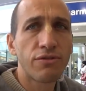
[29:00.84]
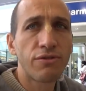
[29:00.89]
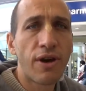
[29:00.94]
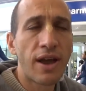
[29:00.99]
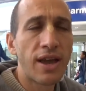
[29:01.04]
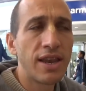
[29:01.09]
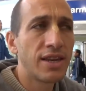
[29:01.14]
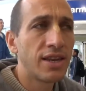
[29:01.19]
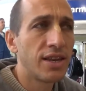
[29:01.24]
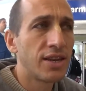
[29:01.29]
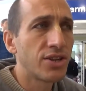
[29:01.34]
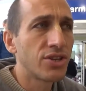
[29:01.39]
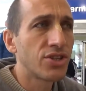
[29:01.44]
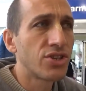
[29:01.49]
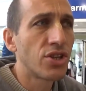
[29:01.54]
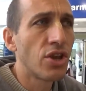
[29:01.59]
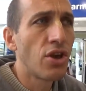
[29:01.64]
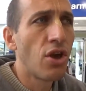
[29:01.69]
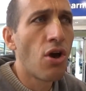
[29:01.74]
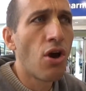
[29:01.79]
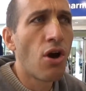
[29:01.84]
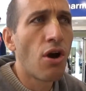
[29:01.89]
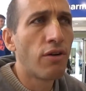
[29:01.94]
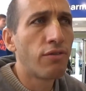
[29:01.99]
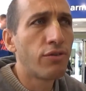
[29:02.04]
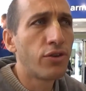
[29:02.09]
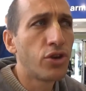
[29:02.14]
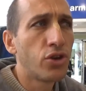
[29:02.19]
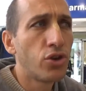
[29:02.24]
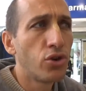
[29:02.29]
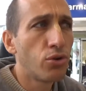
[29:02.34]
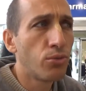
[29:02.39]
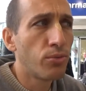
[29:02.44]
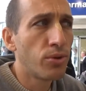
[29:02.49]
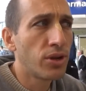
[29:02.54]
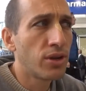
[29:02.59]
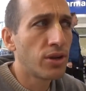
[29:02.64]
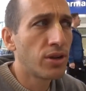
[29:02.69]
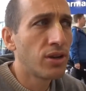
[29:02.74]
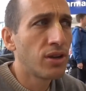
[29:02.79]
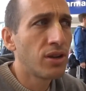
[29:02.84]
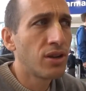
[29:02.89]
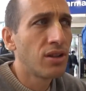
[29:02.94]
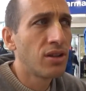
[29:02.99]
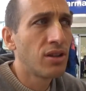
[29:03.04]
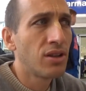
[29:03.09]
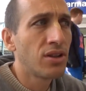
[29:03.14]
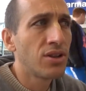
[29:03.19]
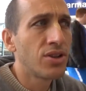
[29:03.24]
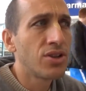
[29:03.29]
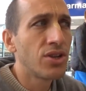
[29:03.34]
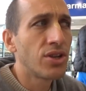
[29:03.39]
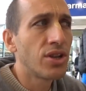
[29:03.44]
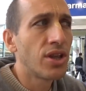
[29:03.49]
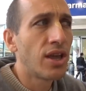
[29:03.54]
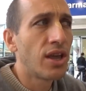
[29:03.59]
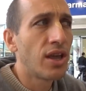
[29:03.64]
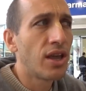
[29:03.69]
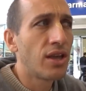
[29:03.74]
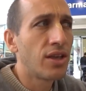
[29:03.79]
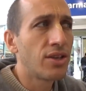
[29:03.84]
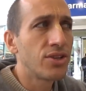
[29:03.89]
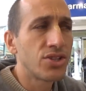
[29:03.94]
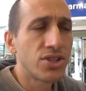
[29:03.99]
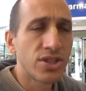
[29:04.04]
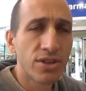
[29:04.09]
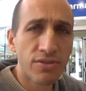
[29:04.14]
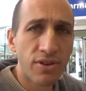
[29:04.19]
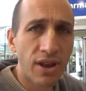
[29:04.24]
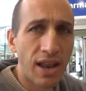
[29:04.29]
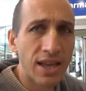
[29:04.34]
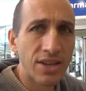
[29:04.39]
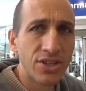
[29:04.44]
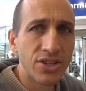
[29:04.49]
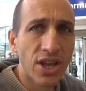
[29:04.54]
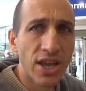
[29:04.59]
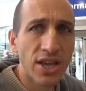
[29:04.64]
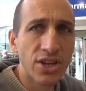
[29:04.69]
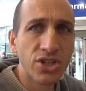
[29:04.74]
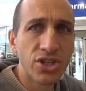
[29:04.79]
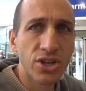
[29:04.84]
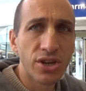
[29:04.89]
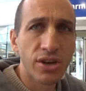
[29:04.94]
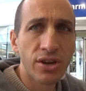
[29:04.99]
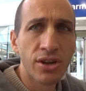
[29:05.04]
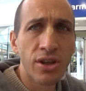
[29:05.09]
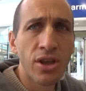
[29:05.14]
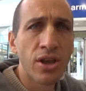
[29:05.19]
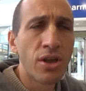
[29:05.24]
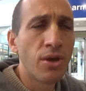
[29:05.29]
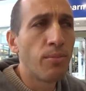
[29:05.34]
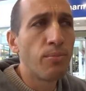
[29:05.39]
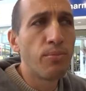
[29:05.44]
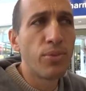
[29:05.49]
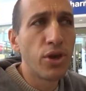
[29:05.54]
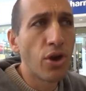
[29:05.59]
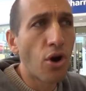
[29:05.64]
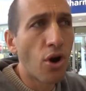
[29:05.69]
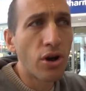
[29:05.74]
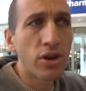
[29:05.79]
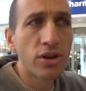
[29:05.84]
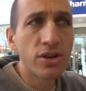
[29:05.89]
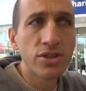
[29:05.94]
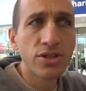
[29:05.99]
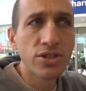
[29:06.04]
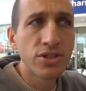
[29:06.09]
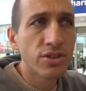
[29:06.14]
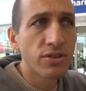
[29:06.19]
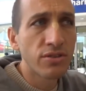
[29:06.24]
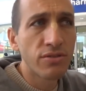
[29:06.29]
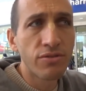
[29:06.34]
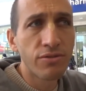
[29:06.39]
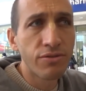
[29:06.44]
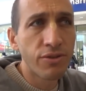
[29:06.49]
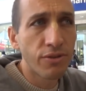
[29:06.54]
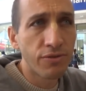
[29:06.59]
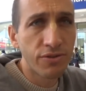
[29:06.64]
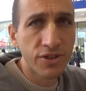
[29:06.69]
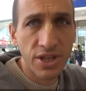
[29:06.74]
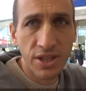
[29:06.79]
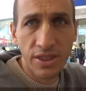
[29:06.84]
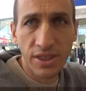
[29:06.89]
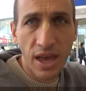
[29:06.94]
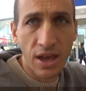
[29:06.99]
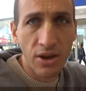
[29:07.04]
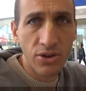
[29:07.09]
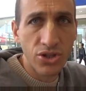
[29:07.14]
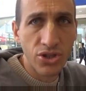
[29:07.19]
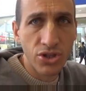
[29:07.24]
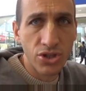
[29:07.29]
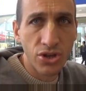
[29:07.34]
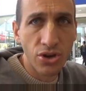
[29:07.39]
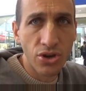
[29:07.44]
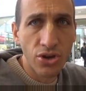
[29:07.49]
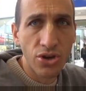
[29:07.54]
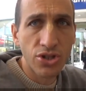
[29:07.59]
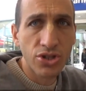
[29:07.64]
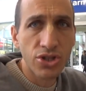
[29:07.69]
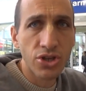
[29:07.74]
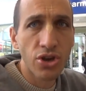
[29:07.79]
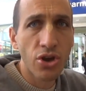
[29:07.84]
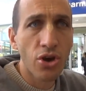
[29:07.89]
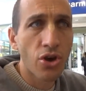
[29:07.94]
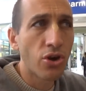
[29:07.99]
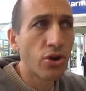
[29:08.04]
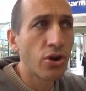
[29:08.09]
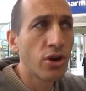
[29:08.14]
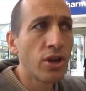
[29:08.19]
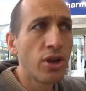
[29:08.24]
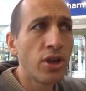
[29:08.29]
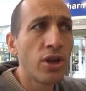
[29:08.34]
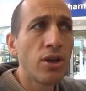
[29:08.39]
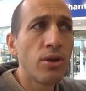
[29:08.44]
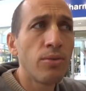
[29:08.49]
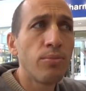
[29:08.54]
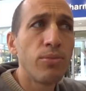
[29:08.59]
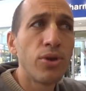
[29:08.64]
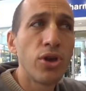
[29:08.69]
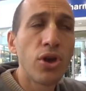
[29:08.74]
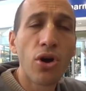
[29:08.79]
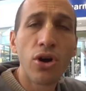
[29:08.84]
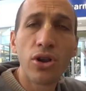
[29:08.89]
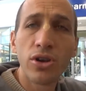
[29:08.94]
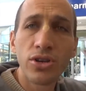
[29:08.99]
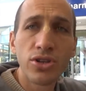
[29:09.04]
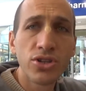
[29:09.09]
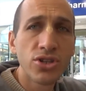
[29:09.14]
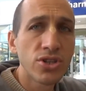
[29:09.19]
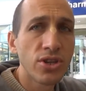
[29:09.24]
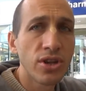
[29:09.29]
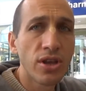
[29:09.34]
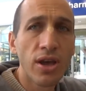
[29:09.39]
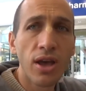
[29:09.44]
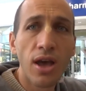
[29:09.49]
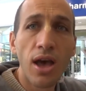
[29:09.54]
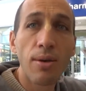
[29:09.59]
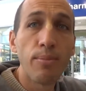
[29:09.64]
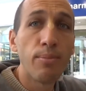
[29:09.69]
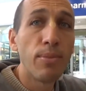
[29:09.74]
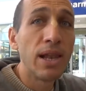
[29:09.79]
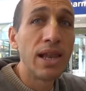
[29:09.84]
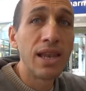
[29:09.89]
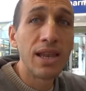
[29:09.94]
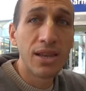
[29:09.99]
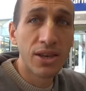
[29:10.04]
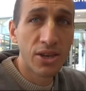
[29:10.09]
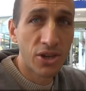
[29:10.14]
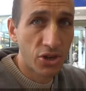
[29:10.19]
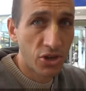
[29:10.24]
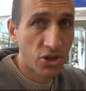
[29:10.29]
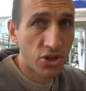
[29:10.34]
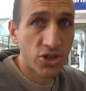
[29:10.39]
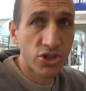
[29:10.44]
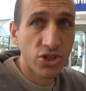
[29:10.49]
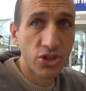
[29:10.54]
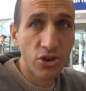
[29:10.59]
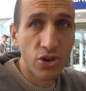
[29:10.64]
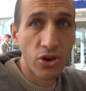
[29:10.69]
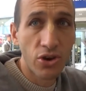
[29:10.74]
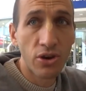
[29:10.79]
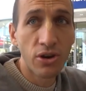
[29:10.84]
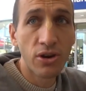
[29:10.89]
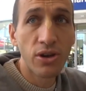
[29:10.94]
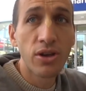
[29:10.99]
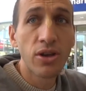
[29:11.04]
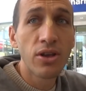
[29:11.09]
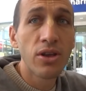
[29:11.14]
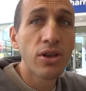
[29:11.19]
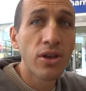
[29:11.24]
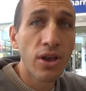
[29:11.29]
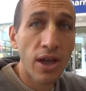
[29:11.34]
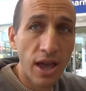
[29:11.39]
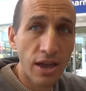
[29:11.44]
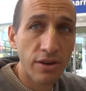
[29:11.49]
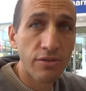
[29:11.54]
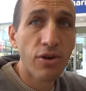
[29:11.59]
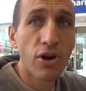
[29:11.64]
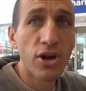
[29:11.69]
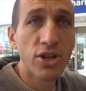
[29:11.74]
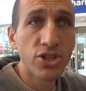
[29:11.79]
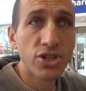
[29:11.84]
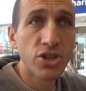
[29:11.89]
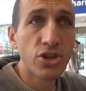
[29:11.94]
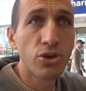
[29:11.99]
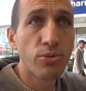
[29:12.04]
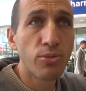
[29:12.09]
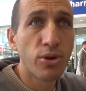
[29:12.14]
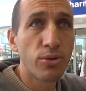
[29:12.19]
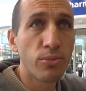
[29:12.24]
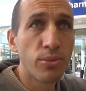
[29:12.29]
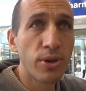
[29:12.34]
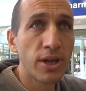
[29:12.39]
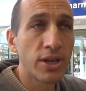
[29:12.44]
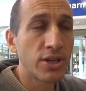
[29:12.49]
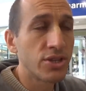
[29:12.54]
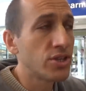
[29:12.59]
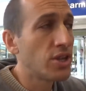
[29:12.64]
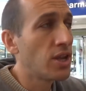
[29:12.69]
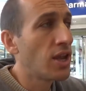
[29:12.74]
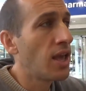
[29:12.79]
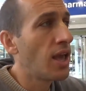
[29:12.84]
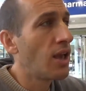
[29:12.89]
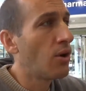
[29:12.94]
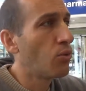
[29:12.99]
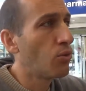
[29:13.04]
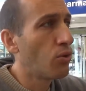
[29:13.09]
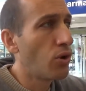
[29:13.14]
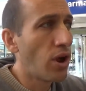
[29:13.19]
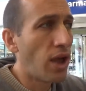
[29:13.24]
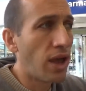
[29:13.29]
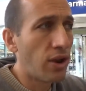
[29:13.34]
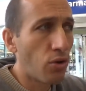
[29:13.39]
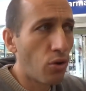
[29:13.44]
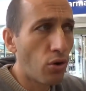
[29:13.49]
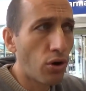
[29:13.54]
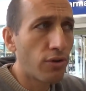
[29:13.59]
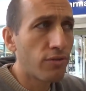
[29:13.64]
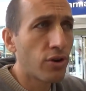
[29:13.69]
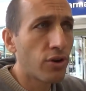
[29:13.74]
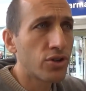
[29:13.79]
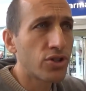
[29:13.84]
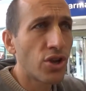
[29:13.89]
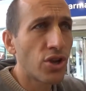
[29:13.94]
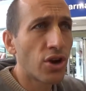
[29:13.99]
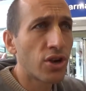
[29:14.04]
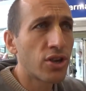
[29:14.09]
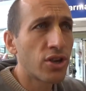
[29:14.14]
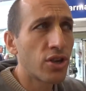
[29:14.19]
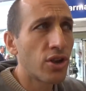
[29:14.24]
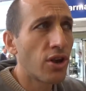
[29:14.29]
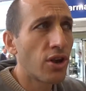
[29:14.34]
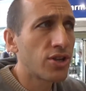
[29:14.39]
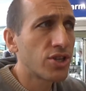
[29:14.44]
findings of human civilization beyond 50,000 years ago, beyond 1 million years ago, advanced human beings. And all of those archaeological